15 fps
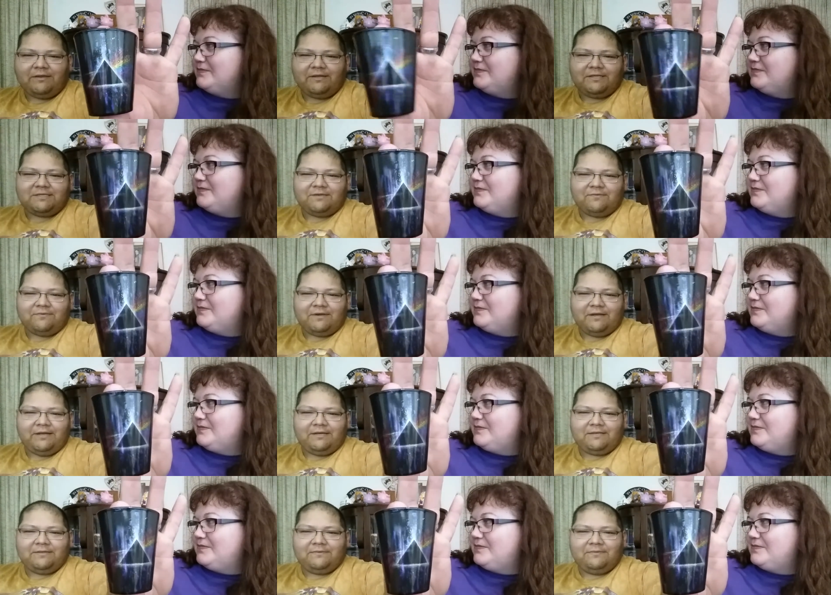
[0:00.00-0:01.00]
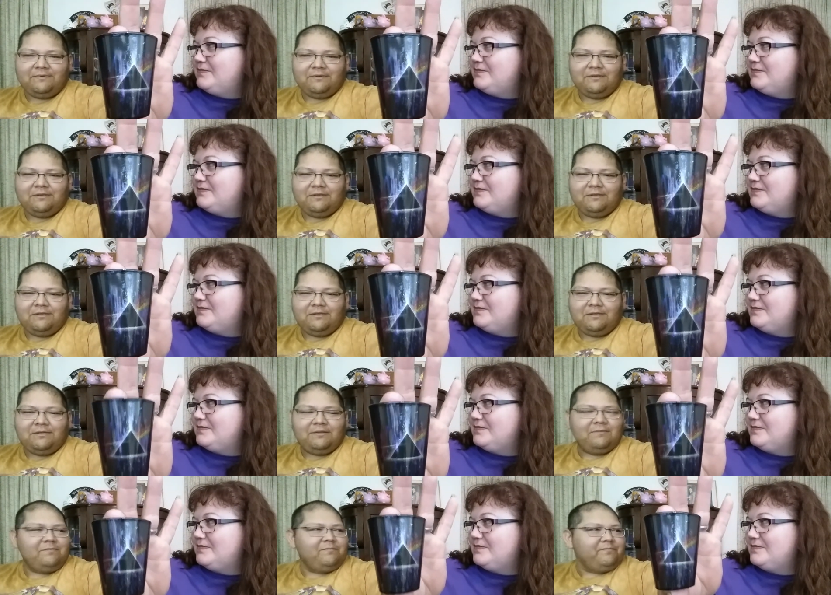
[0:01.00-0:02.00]
Speaker 1: gets it right,
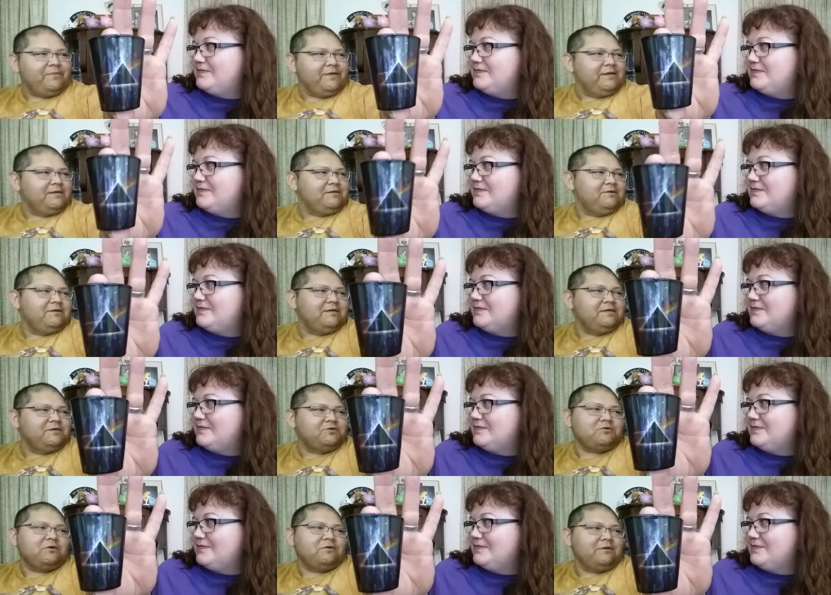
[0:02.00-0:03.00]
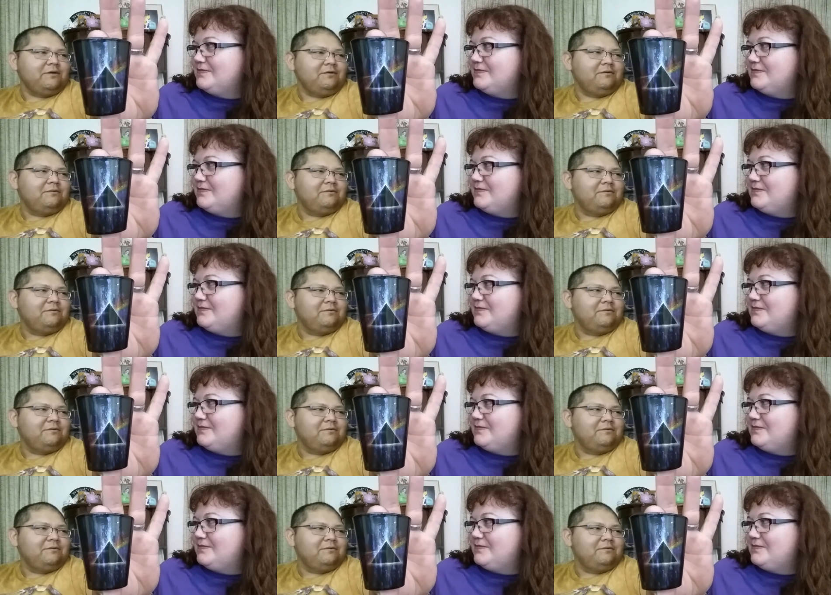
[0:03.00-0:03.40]
be entered in a drawing.